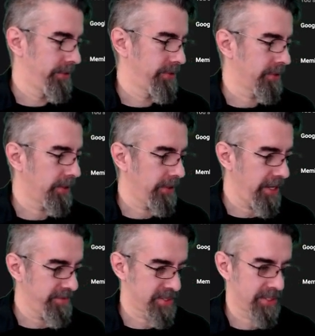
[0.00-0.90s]
to the
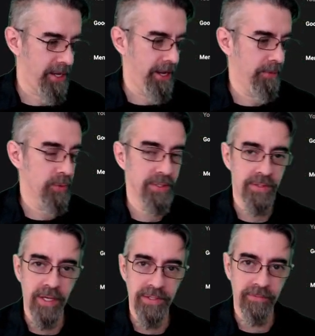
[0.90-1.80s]
left side where it
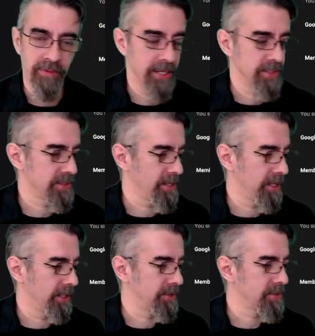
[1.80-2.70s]
says advanced
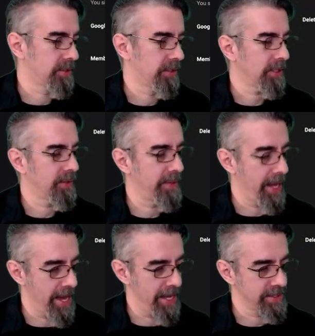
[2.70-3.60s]
settings. Click
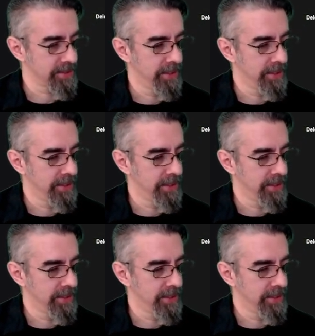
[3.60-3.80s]
that.